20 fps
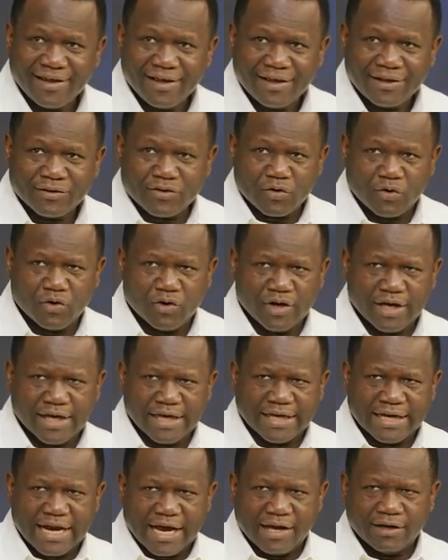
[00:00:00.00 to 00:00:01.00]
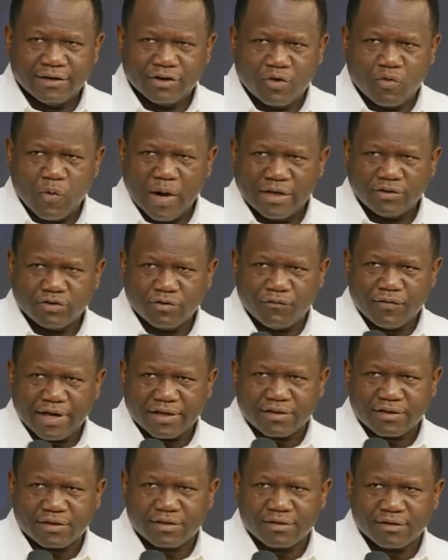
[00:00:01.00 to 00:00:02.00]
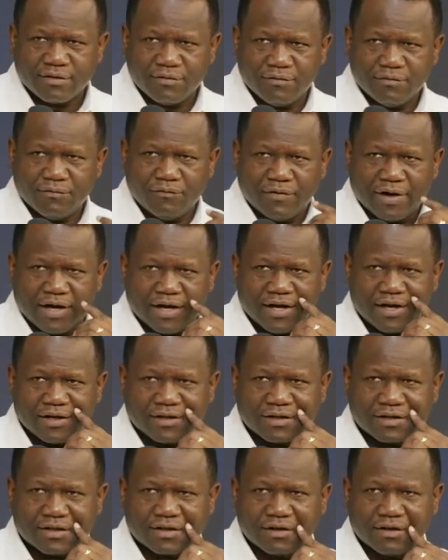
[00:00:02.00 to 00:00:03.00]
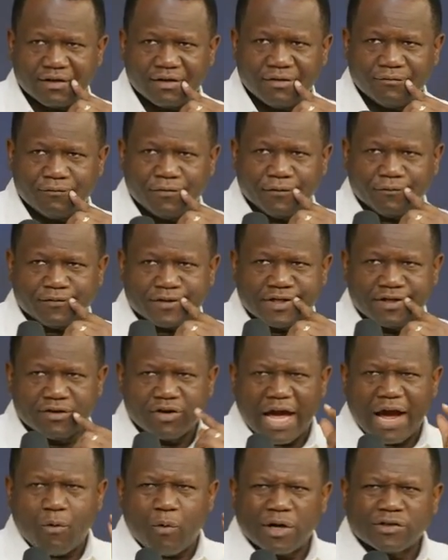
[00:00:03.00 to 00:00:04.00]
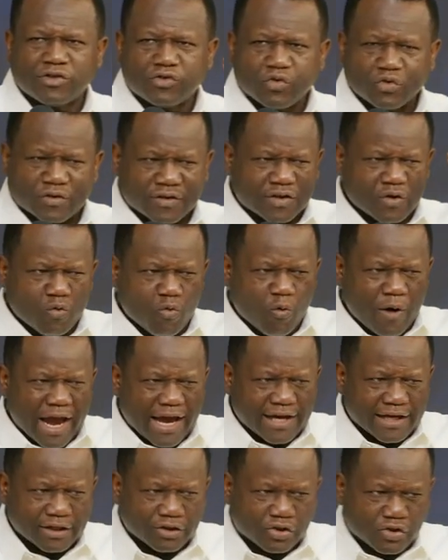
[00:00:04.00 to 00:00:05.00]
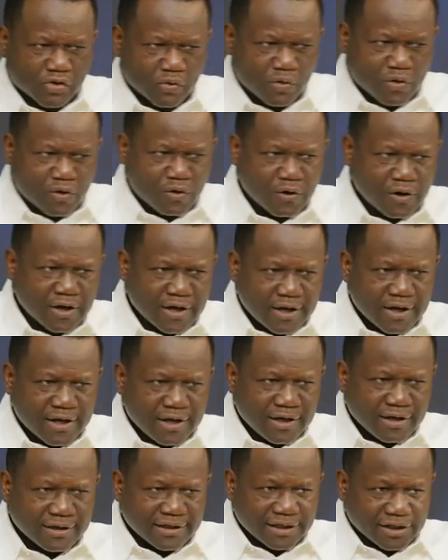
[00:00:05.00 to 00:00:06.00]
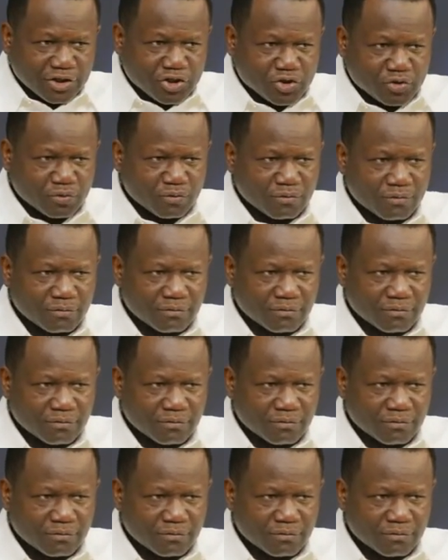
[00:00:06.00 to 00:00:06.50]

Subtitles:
So, he now went to verse 15. I wanted to see where he took the issue.